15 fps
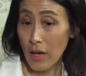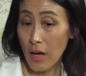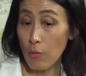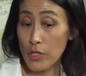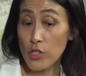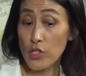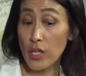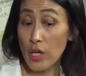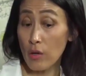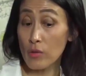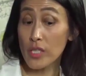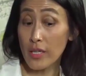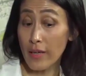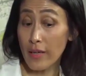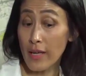uh, which
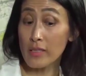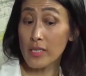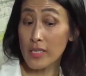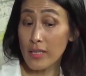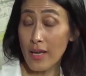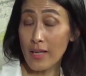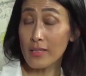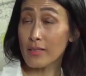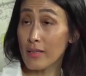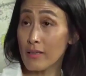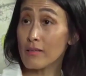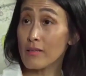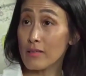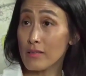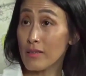goes against the
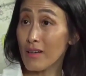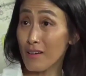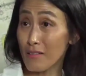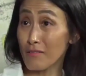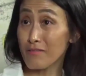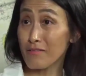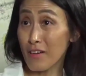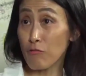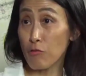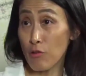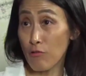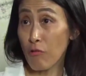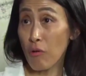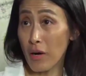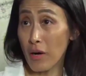essence of, of
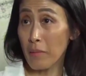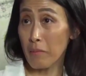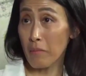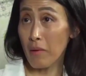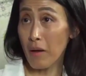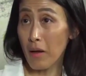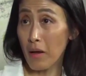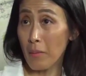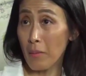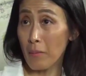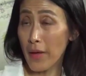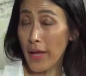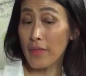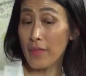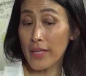reform
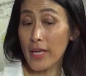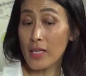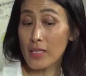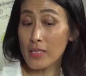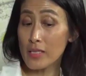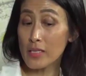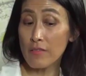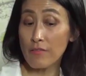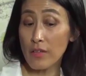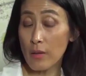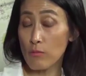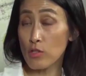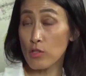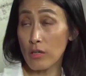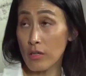um, and the essence of
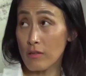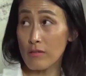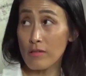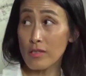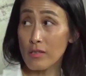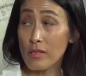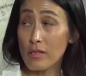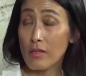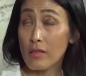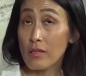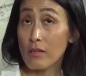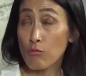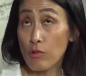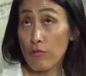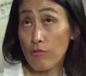Kim Jong un's
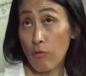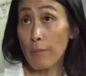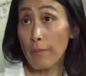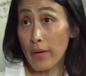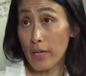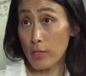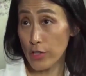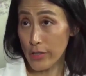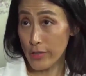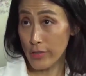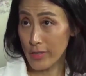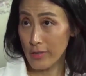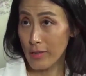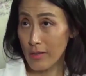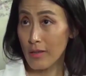reform
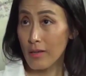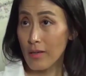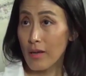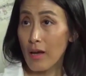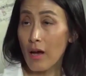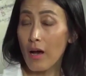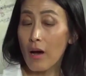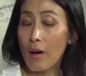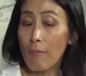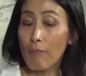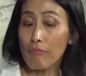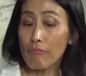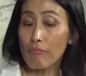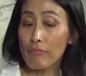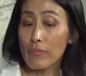measures, hmm.
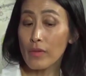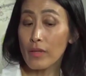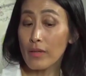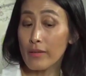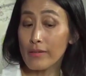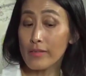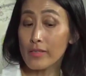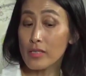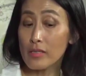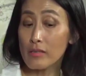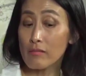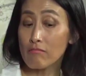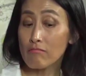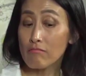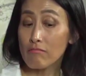um,
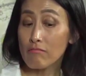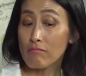is,